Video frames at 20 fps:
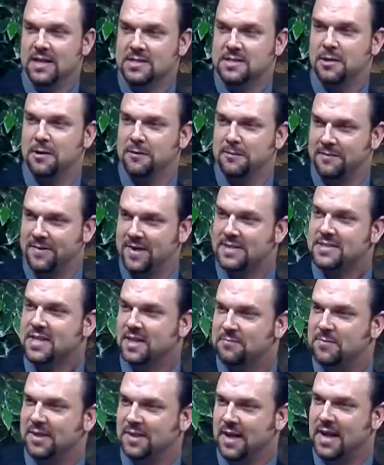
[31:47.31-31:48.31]
Some of us
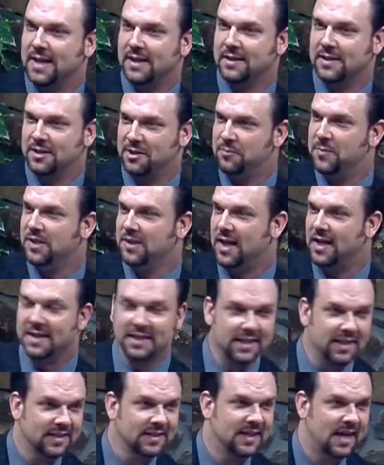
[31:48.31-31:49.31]
have been like, you've been
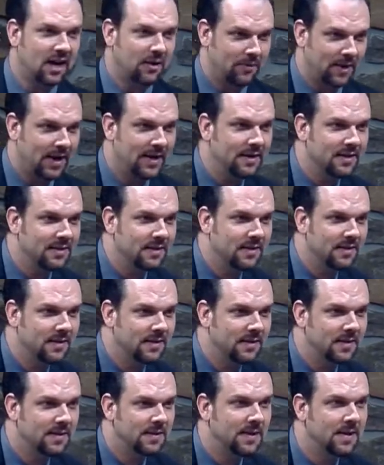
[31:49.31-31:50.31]
like kicked out, right?
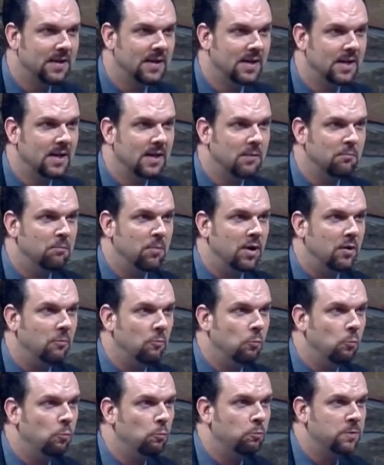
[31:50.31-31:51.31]

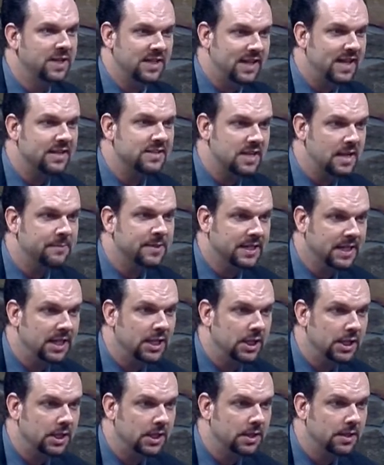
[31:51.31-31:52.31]
But did they attempt to
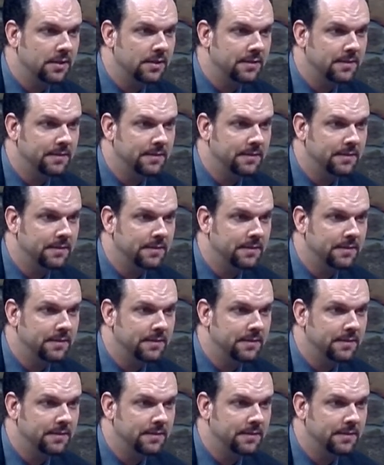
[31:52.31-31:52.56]
kill you?